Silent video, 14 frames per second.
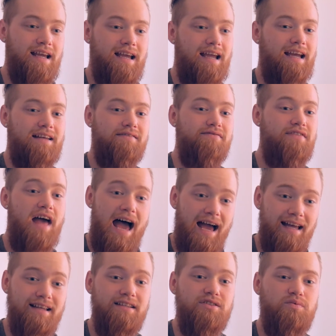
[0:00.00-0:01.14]
And
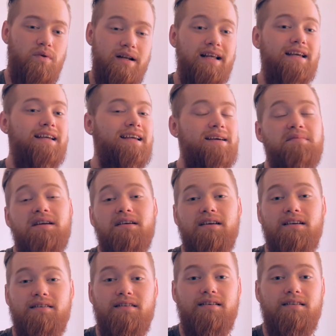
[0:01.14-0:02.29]
that is when it hit me
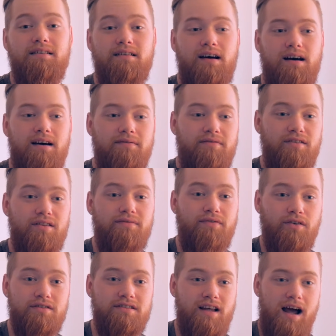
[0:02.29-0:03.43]
for the
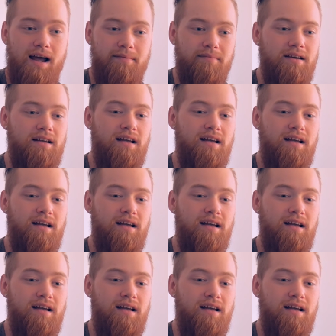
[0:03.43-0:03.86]
first time.